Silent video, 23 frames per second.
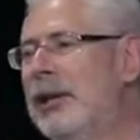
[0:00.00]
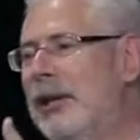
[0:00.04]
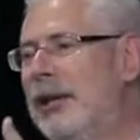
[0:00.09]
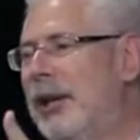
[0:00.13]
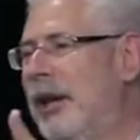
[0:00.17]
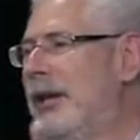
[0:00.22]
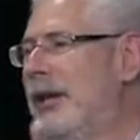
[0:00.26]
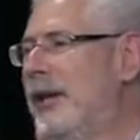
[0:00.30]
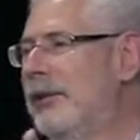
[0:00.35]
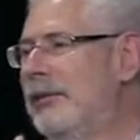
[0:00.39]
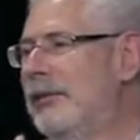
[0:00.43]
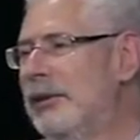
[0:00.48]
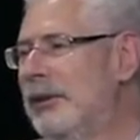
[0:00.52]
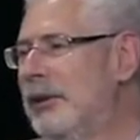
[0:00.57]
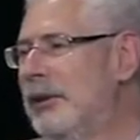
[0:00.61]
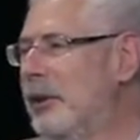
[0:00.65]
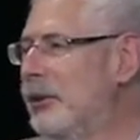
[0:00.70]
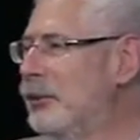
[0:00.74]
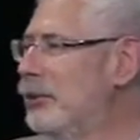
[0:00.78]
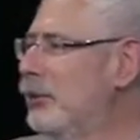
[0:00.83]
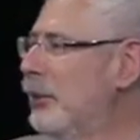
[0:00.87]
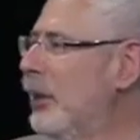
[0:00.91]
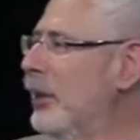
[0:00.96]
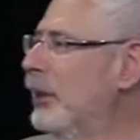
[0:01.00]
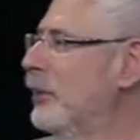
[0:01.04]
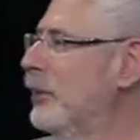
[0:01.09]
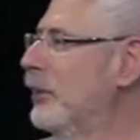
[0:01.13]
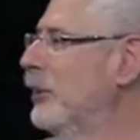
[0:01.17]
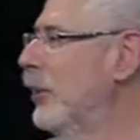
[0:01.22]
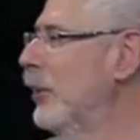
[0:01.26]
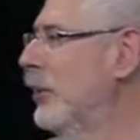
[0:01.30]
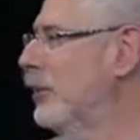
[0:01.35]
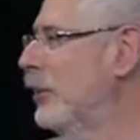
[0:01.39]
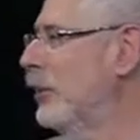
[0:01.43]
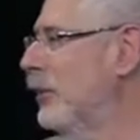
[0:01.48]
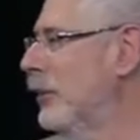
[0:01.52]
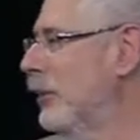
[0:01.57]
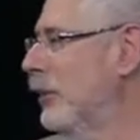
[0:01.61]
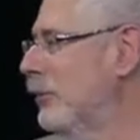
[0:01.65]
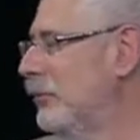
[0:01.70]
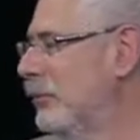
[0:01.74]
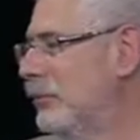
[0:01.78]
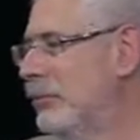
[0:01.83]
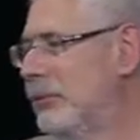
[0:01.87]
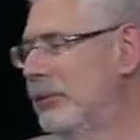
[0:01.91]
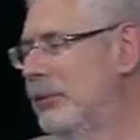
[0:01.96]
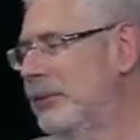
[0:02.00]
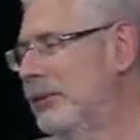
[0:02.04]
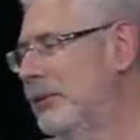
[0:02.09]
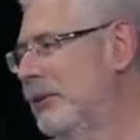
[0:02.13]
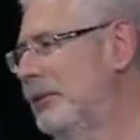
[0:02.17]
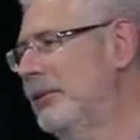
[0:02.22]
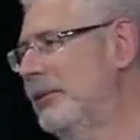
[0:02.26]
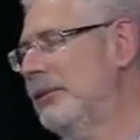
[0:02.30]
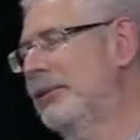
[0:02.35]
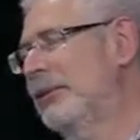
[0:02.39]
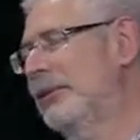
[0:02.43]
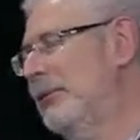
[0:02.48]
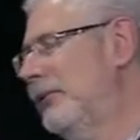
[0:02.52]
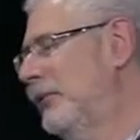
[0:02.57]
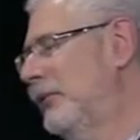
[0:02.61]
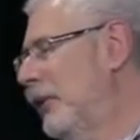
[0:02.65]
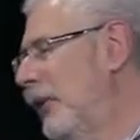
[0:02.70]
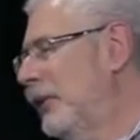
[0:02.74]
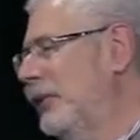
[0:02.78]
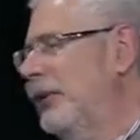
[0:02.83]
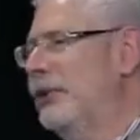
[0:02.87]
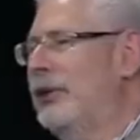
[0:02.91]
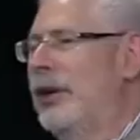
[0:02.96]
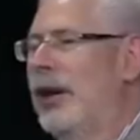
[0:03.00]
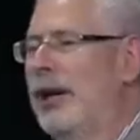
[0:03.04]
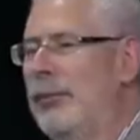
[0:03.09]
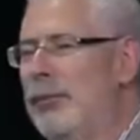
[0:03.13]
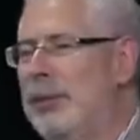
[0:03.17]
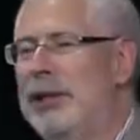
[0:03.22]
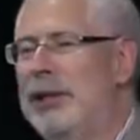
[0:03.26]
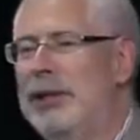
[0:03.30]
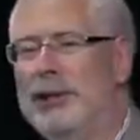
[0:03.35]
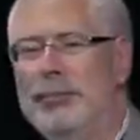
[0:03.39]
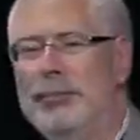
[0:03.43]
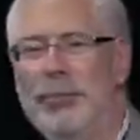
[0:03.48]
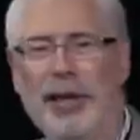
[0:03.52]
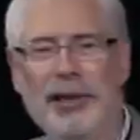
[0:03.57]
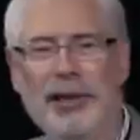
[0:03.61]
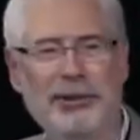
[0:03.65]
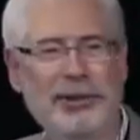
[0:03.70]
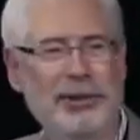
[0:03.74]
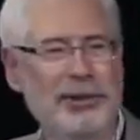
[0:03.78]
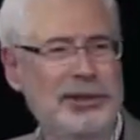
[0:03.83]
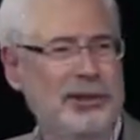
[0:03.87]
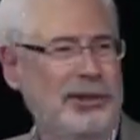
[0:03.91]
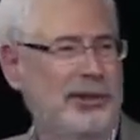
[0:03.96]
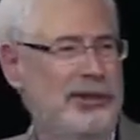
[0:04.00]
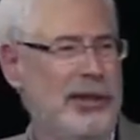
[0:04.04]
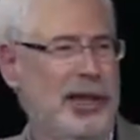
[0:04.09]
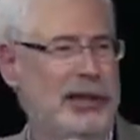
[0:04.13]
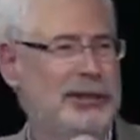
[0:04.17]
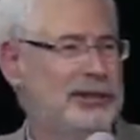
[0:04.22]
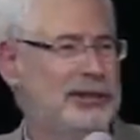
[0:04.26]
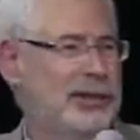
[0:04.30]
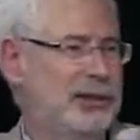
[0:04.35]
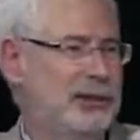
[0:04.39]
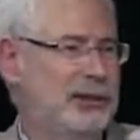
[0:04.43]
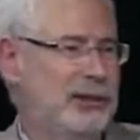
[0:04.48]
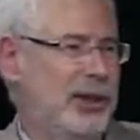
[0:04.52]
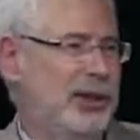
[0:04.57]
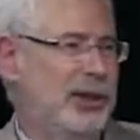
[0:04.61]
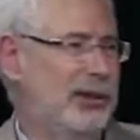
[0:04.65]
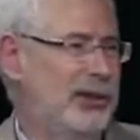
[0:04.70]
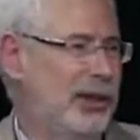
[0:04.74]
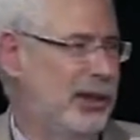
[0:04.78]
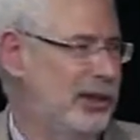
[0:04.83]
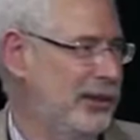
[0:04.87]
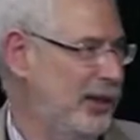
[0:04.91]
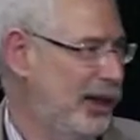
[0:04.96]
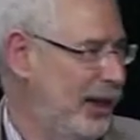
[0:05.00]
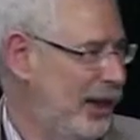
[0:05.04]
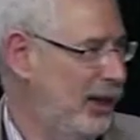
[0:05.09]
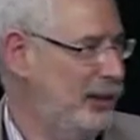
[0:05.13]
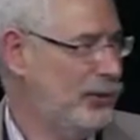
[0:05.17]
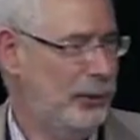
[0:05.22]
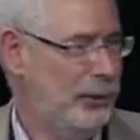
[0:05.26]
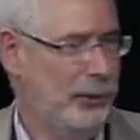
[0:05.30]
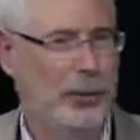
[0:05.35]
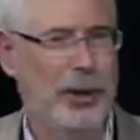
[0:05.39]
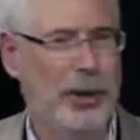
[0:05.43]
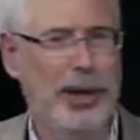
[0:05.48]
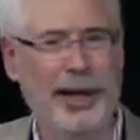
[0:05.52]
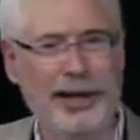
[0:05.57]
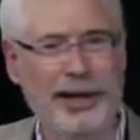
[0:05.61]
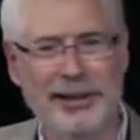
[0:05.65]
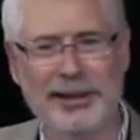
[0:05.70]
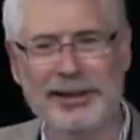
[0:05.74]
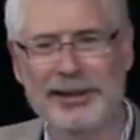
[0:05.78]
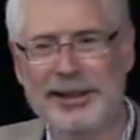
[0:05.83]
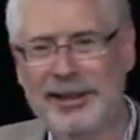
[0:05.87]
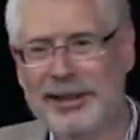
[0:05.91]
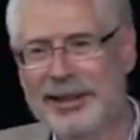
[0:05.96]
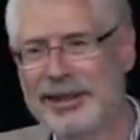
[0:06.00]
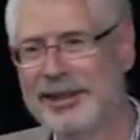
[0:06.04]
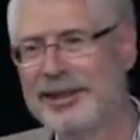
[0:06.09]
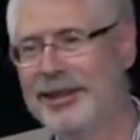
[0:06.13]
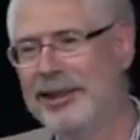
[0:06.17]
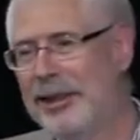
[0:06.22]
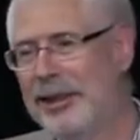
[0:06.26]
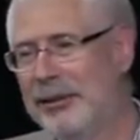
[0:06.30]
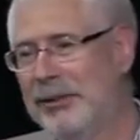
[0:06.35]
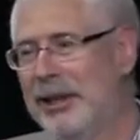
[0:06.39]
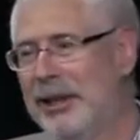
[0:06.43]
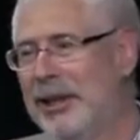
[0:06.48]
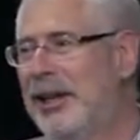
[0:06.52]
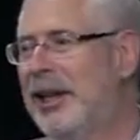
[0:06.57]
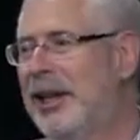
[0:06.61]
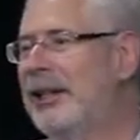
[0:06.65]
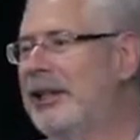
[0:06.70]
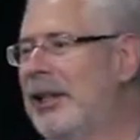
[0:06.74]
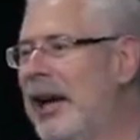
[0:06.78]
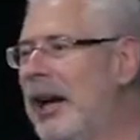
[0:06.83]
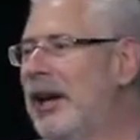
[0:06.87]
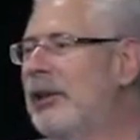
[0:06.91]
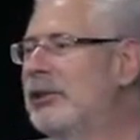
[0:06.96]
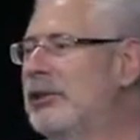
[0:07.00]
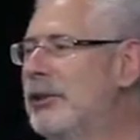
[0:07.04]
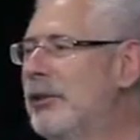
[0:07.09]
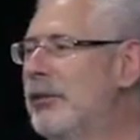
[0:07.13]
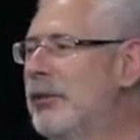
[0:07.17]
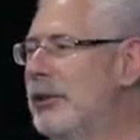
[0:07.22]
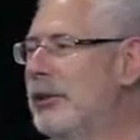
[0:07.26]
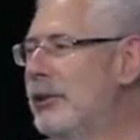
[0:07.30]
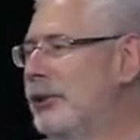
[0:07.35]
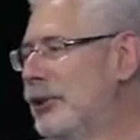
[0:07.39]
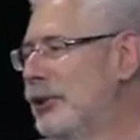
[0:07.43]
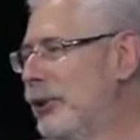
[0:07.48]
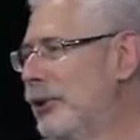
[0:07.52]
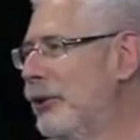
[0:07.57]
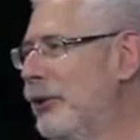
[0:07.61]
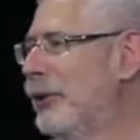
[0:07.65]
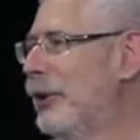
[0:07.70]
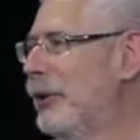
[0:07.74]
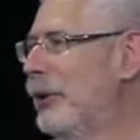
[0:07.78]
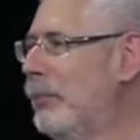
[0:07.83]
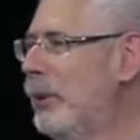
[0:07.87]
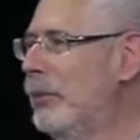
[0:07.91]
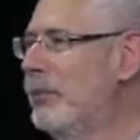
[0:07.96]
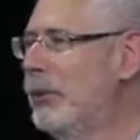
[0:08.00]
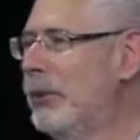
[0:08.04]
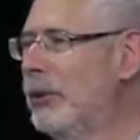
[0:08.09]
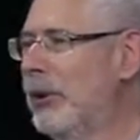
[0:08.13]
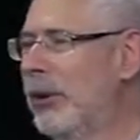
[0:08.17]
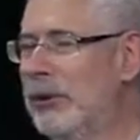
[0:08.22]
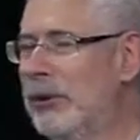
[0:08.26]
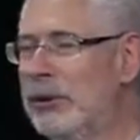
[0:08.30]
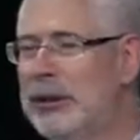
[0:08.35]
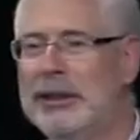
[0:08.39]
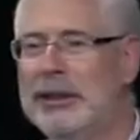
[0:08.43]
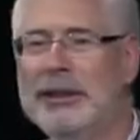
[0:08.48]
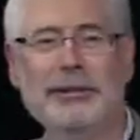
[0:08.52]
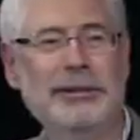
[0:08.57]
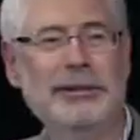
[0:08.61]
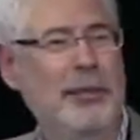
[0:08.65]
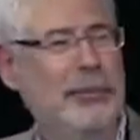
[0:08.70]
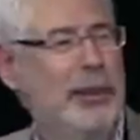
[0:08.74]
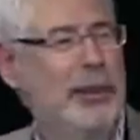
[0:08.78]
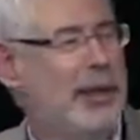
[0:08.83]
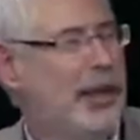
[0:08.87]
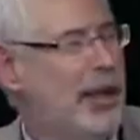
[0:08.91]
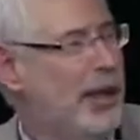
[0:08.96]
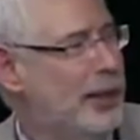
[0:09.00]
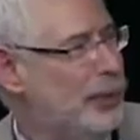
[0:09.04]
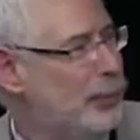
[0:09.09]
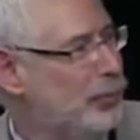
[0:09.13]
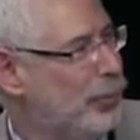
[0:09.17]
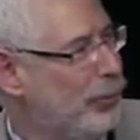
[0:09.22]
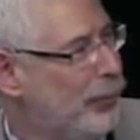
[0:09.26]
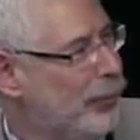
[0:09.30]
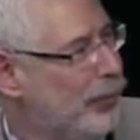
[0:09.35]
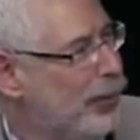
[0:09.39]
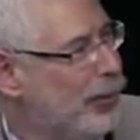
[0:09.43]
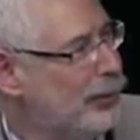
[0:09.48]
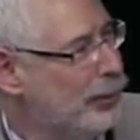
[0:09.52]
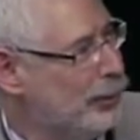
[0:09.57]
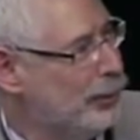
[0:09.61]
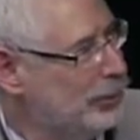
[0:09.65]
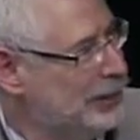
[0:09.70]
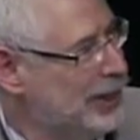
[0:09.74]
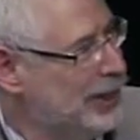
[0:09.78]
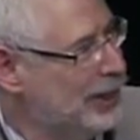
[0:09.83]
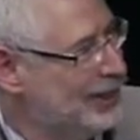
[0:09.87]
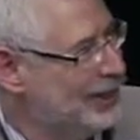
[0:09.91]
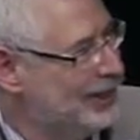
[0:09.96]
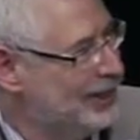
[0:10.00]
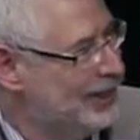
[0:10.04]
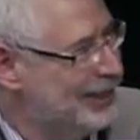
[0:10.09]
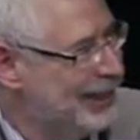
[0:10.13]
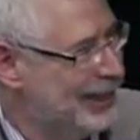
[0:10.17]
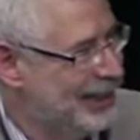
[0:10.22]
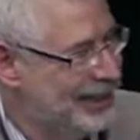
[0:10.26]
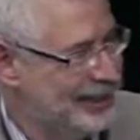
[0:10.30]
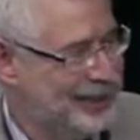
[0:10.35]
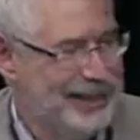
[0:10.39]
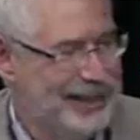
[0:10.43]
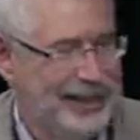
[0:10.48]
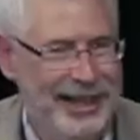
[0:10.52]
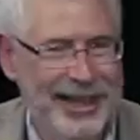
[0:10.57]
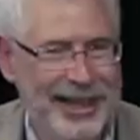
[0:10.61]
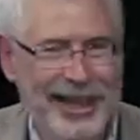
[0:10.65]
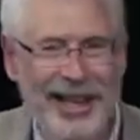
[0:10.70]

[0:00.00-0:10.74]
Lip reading: Trying to go to talk to diabetes patients directly and trying to talk to X or Y, and now some of the security people go, let me guess, Professor Blank's class.